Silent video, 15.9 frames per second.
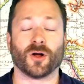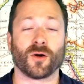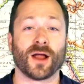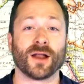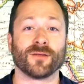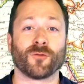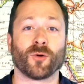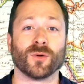
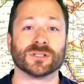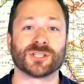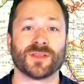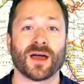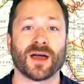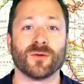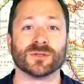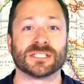right, everyone, so
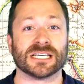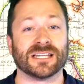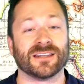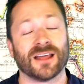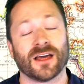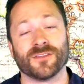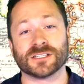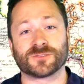that was it.
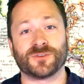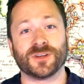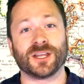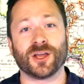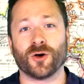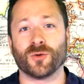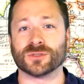Now, this video